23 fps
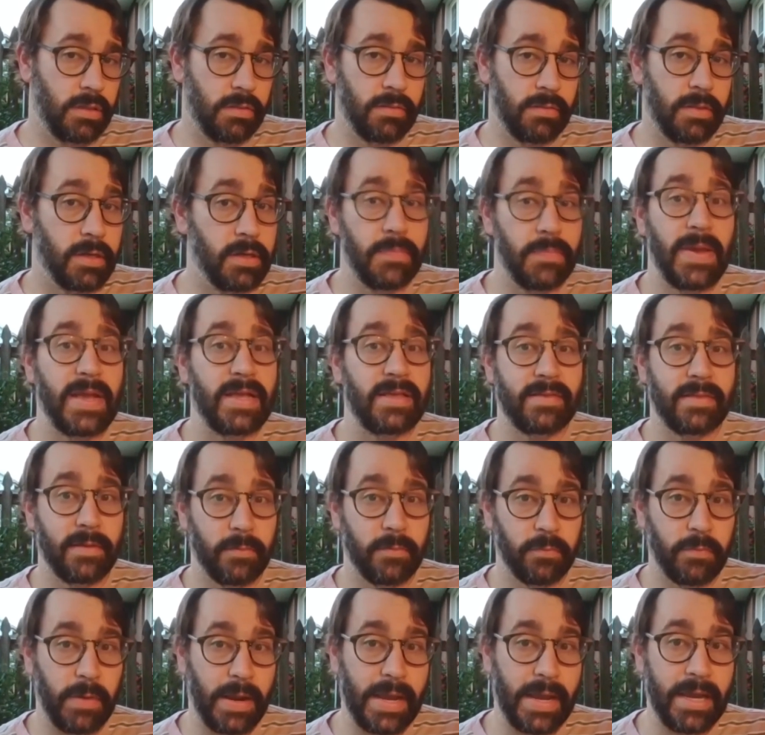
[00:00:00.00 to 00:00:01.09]
the debates
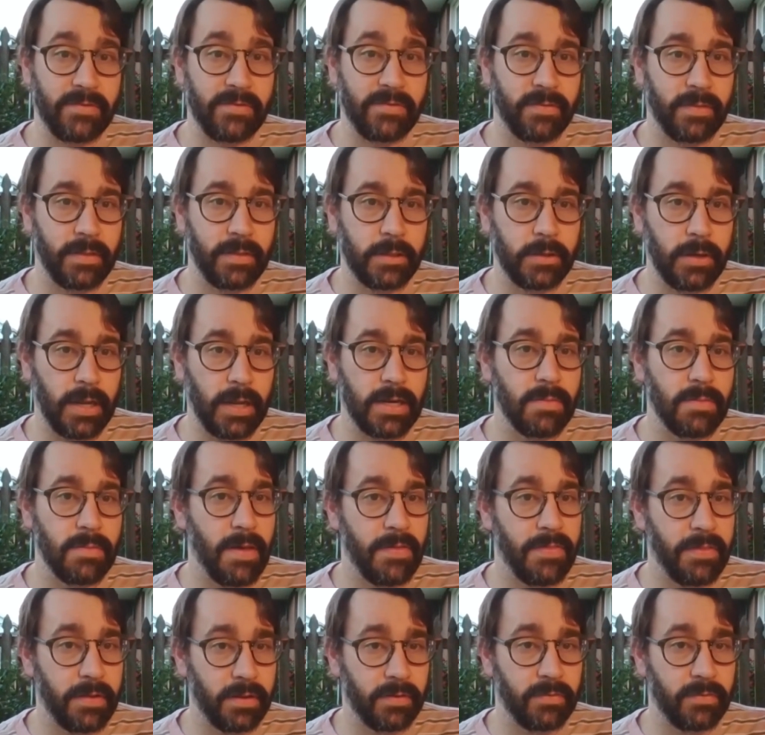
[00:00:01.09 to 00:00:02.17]
that rage in the United
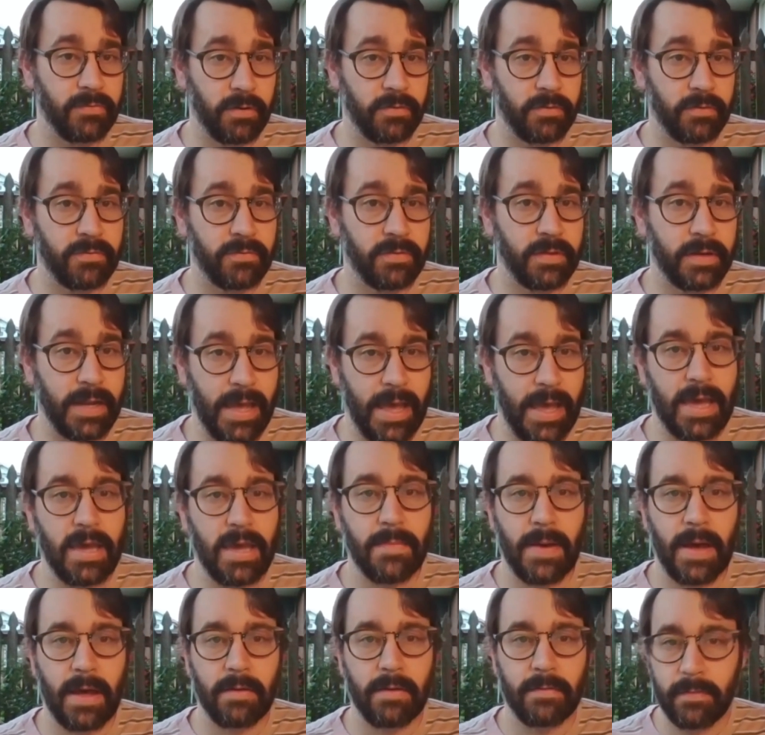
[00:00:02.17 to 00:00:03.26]
Methodist Church today
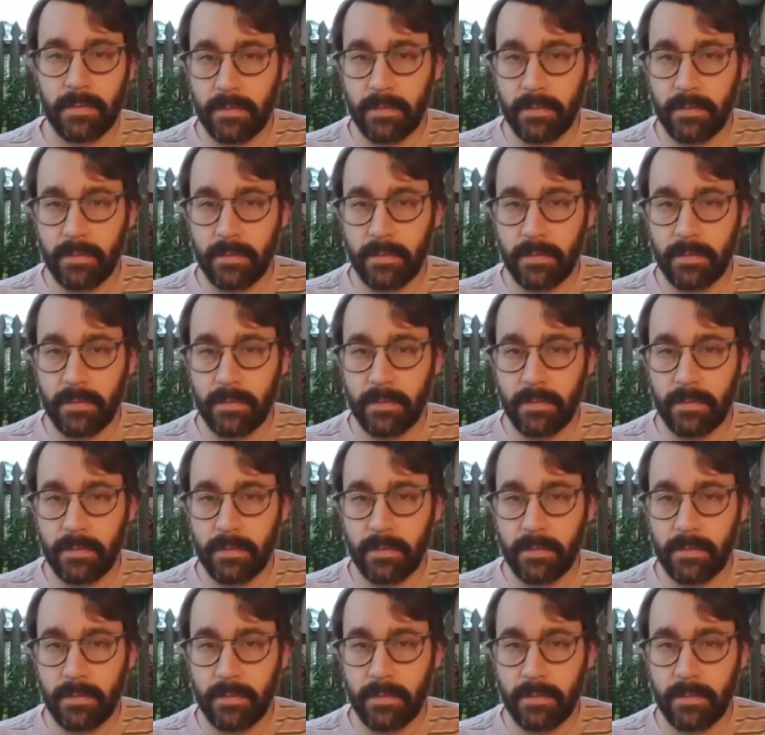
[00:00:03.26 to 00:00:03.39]
about